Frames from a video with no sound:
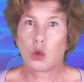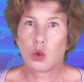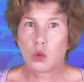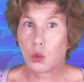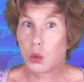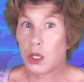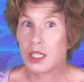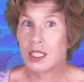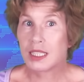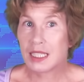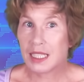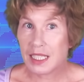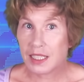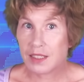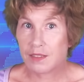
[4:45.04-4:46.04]
who wouldn't
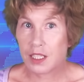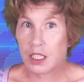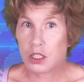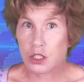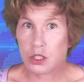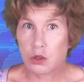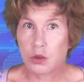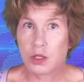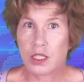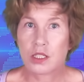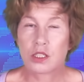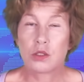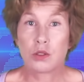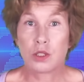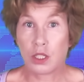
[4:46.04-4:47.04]
like their tuna
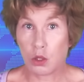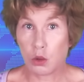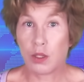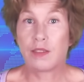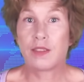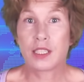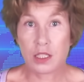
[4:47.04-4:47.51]
to glow in the